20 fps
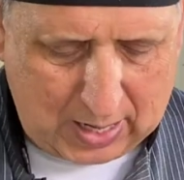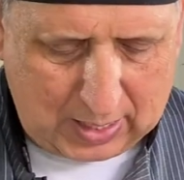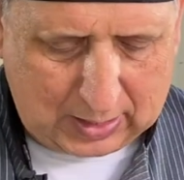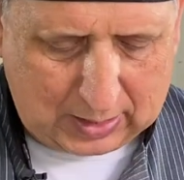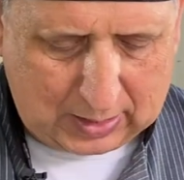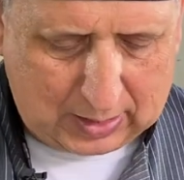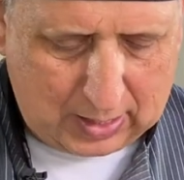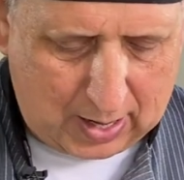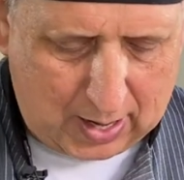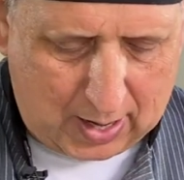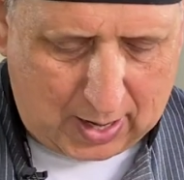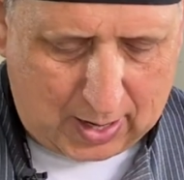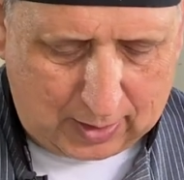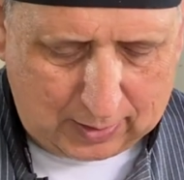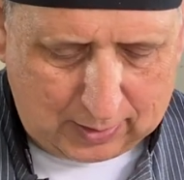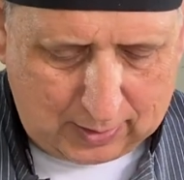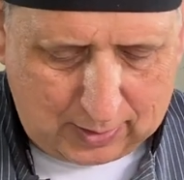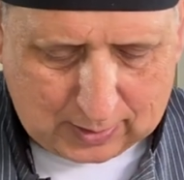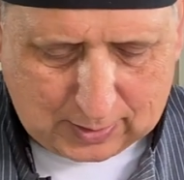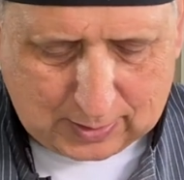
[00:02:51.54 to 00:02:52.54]

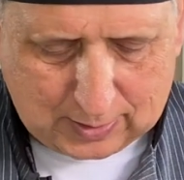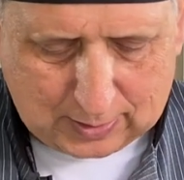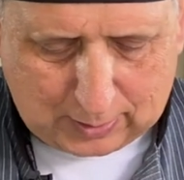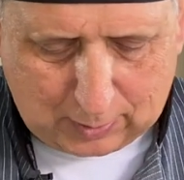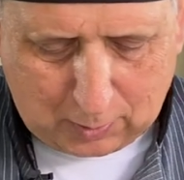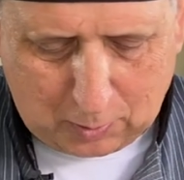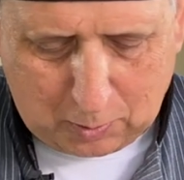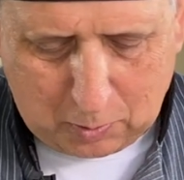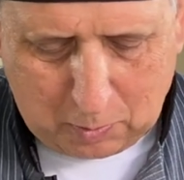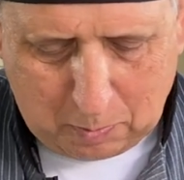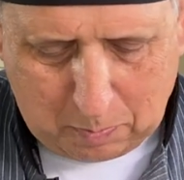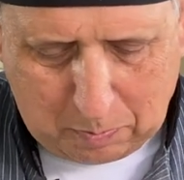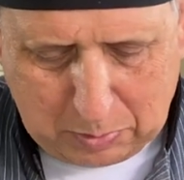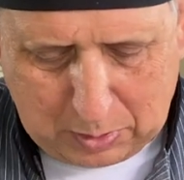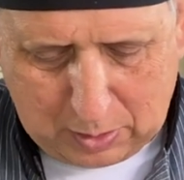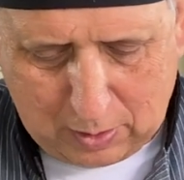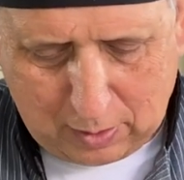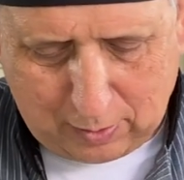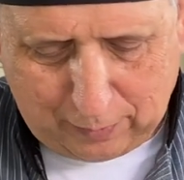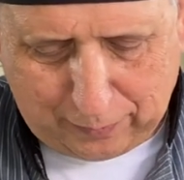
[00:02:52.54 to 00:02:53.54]
God, it's so
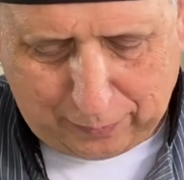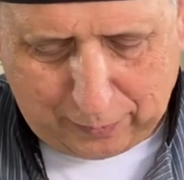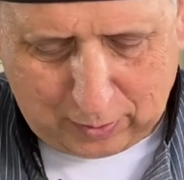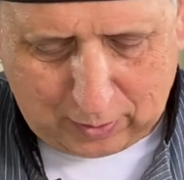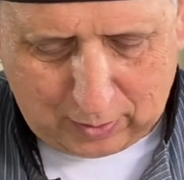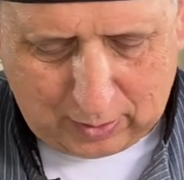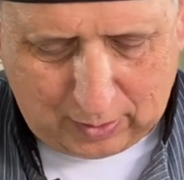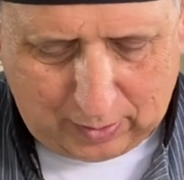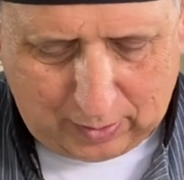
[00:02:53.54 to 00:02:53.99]
beautiful.